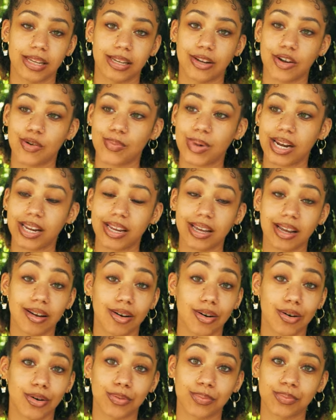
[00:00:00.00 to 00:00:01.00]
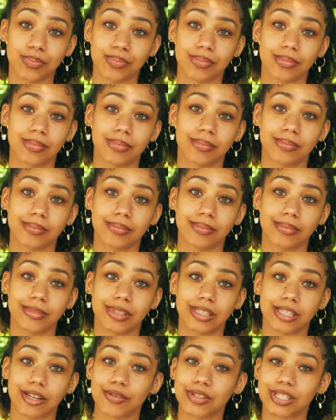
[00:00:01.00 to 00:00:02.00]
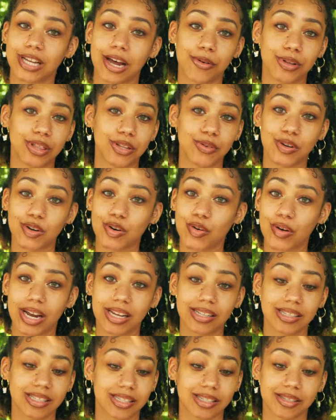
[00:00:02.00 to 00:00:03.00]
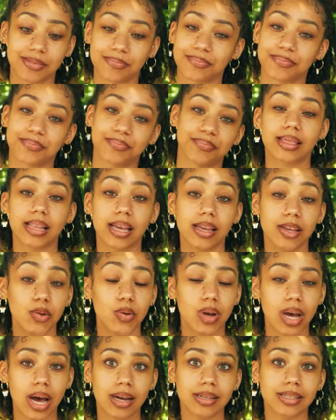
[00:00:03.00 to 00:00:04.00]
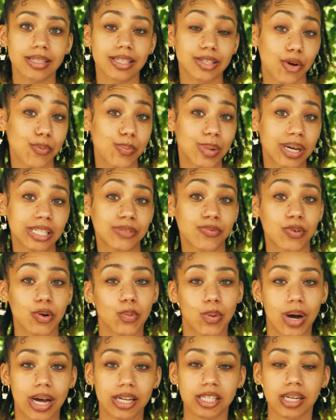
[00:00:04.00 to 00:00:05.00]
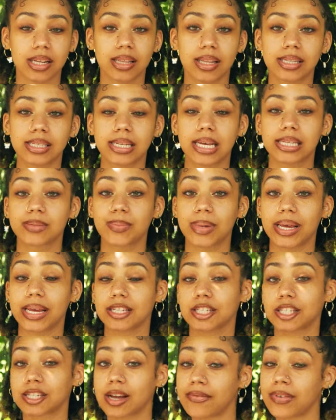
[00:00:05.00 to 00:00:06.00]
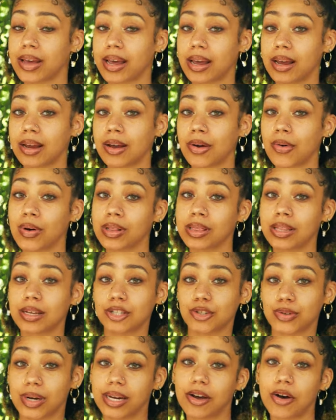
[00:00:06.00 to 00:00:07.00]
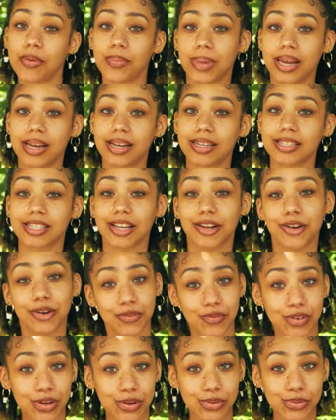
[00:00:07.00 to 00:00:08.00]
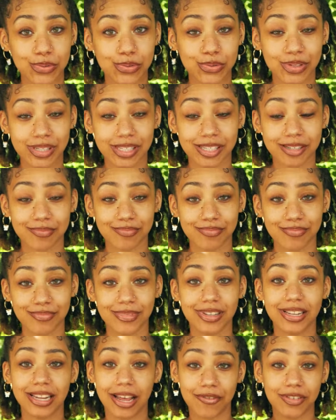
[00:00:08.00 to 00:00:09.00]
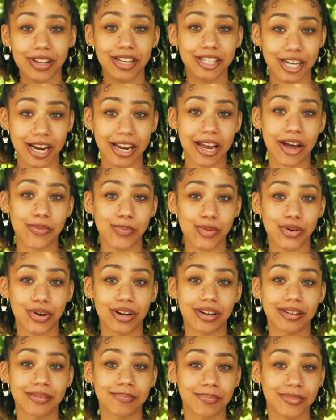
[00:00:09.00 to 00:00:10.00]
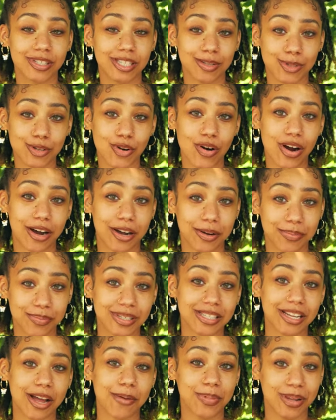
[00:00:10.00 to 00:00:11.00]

Nobody at all. Don't die with the regrets. Thank you guys so much for watching. This has been Chef A on the Draco Maze interviews. Definitely check out more. Subscribe. Stop